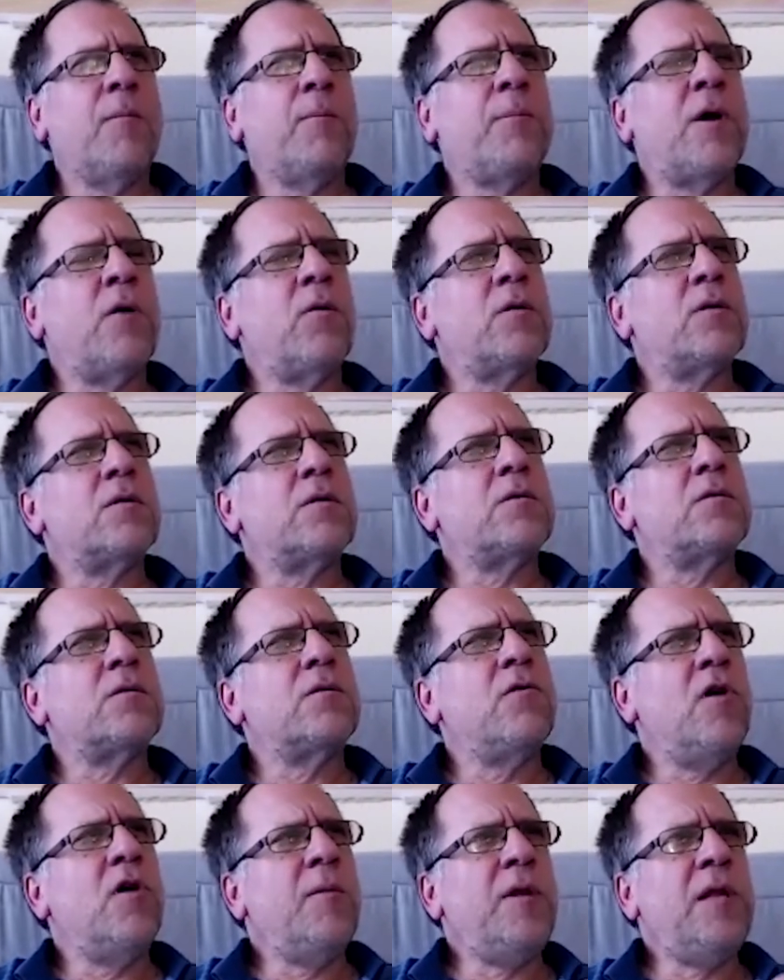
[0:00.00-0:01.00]
But
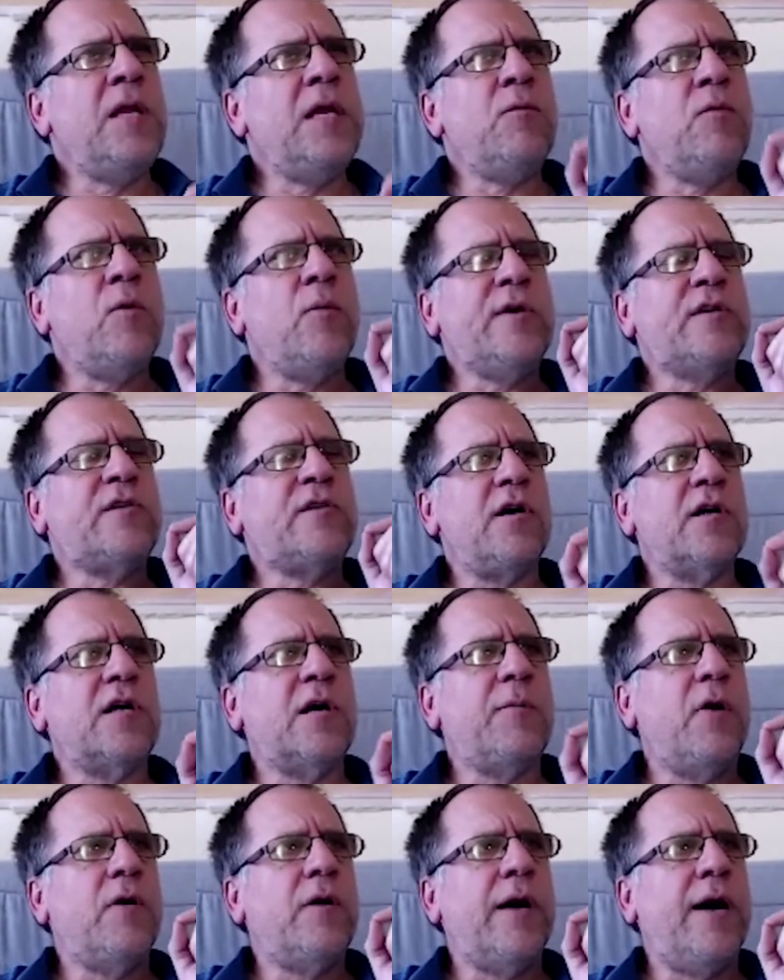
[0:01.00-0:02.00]
normally when we talk
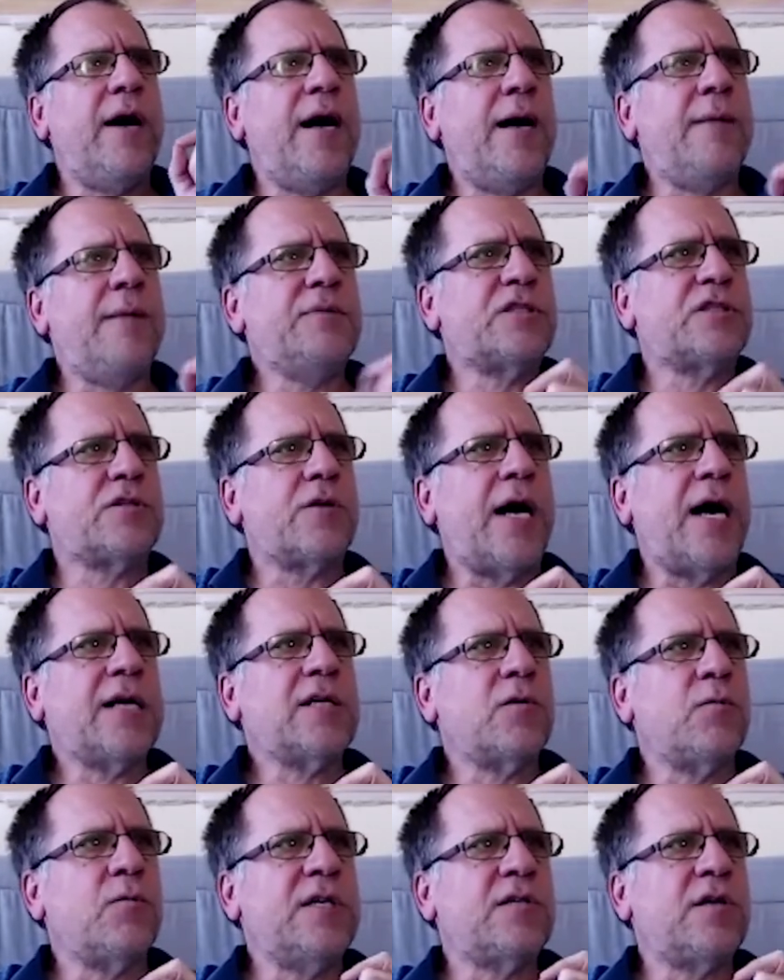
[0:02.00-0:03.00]
about abstract,
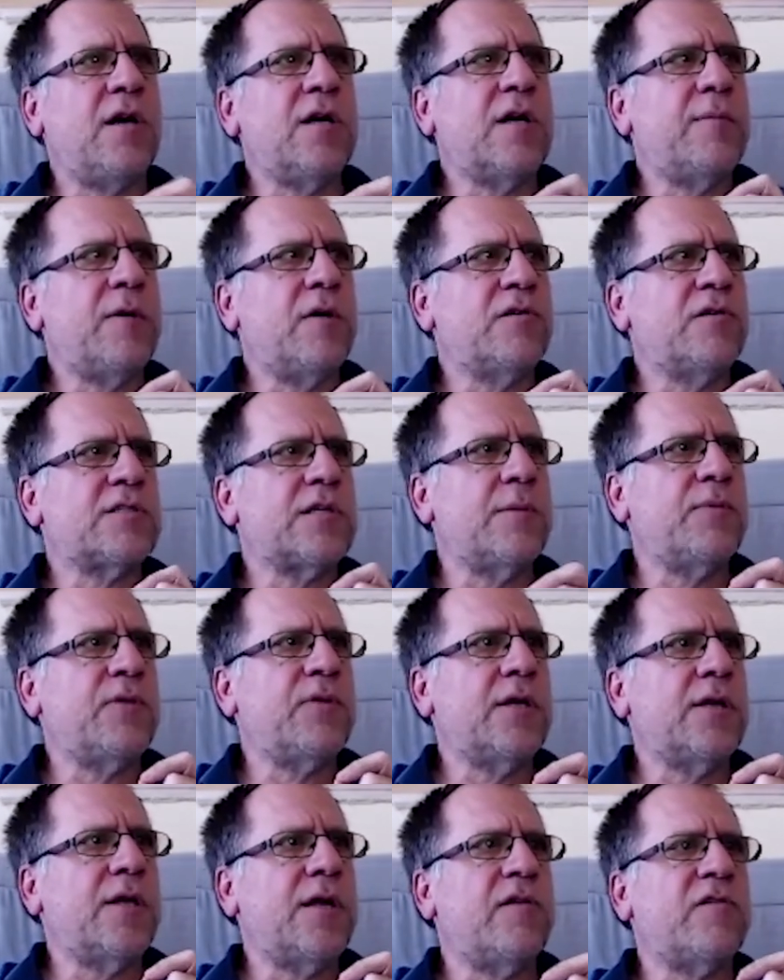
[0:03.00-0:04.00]
we talk about
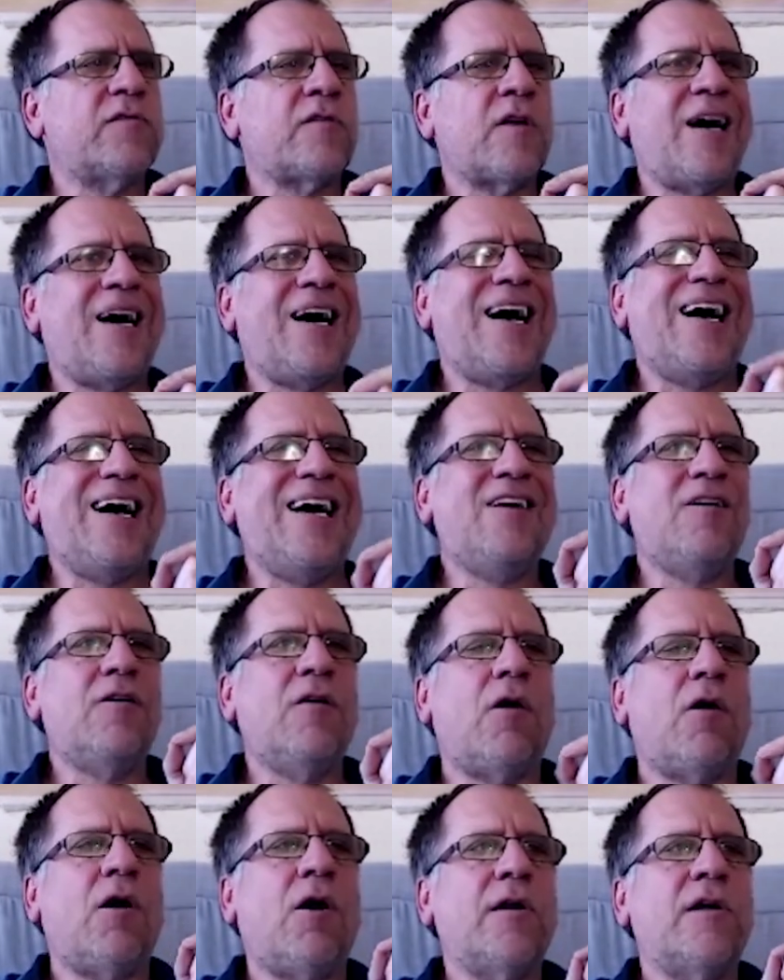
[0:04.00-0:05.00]
something that is
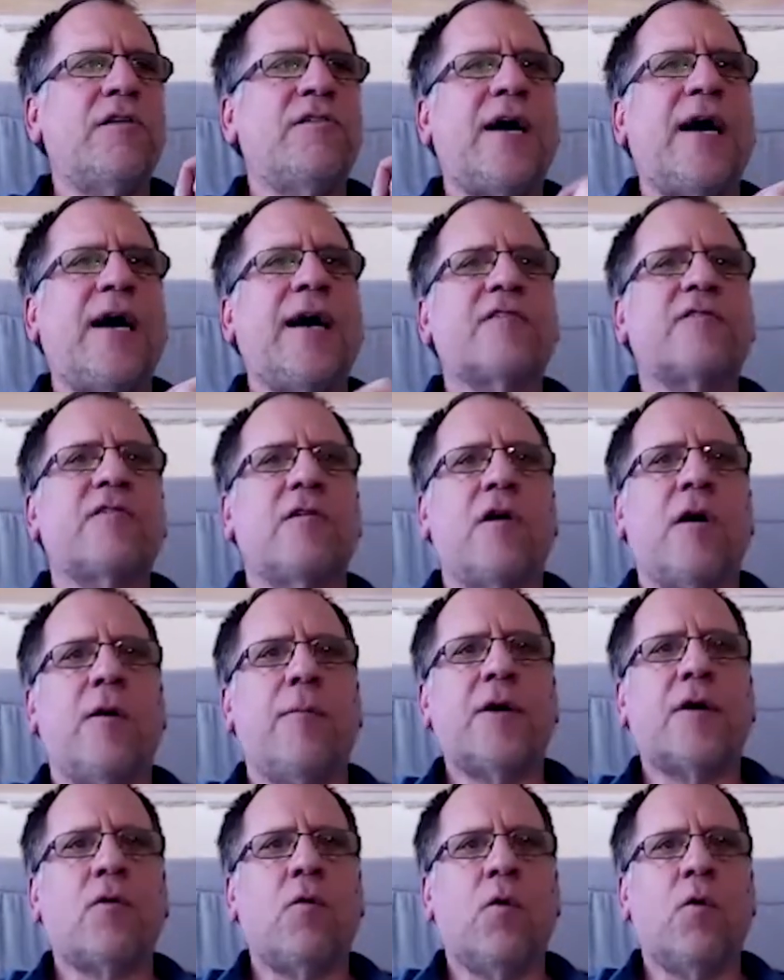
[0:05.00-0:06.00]
higher on a
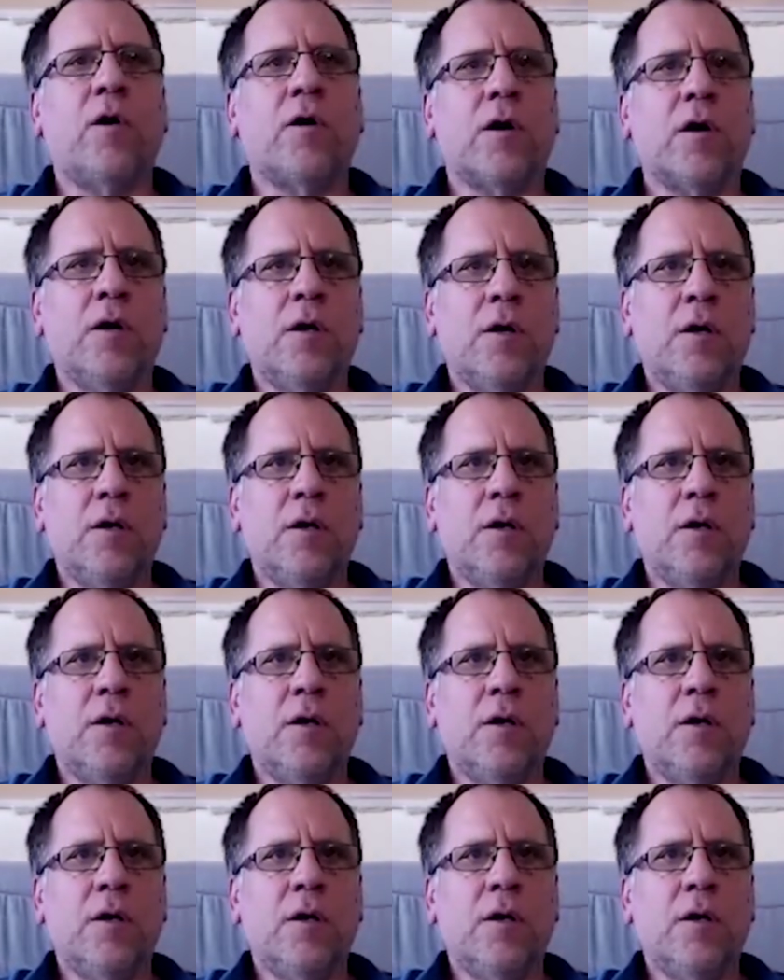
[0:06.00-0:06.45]
taxonomic order.